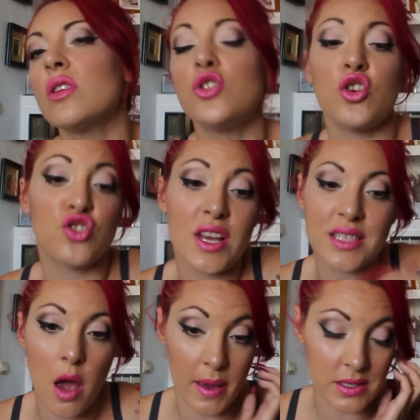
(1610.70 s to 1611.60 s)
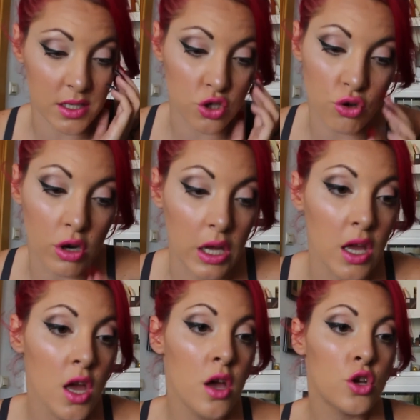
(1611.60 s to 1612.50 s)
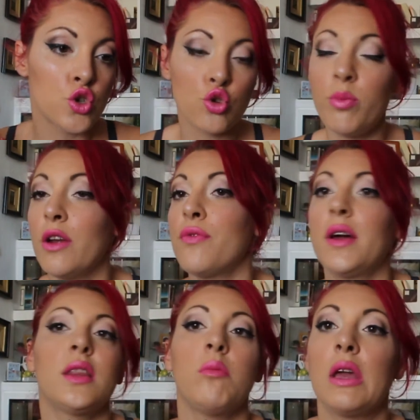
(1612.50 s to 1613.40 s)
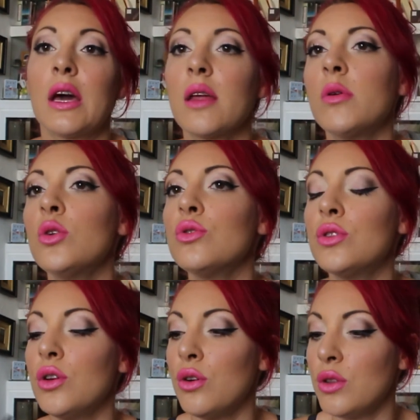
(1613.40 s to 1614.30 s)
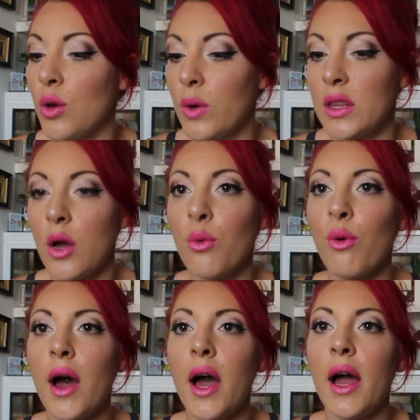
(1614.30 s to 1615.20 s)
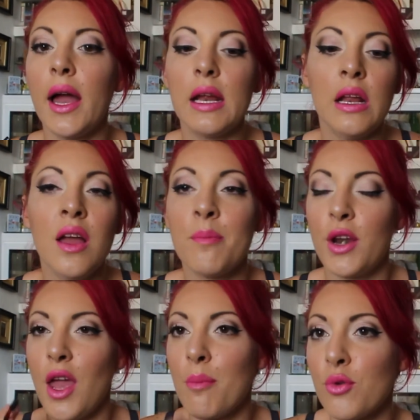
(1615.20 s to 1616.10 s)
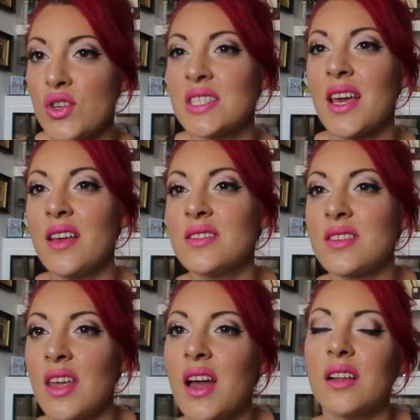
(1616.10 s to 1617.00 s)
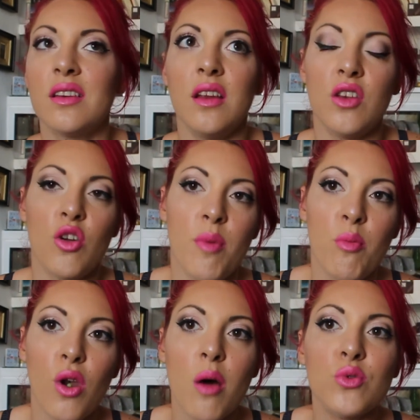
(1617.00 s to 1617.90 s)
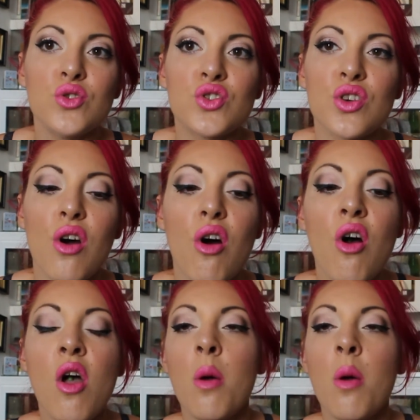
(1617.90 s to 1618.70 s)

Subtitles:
Yo ya sabéis que soy súper fan de Make a Revolution, de Wet n Wild. Por ejemplo, Essence y Catrice no me mola mucho.